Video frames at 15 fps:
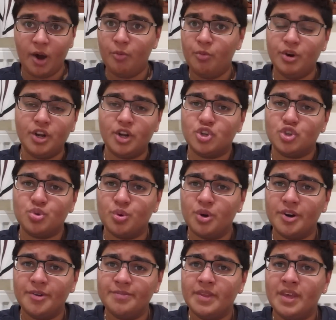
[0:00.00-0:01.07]
We're not
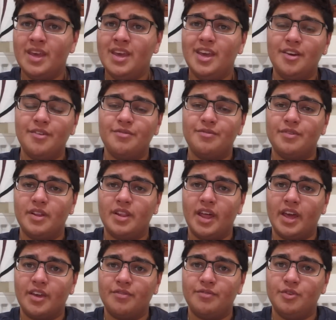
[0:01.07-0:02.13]
sure if
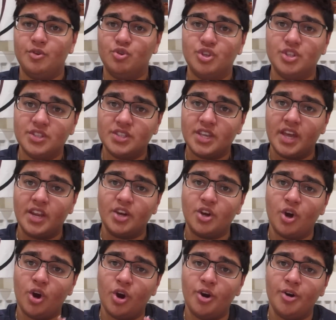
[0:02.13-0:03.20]
like fusions can
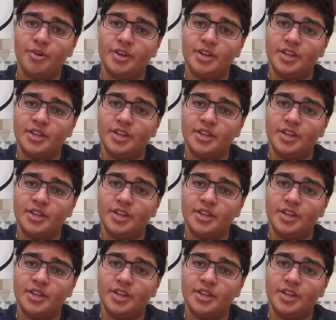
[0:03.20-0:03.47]
occur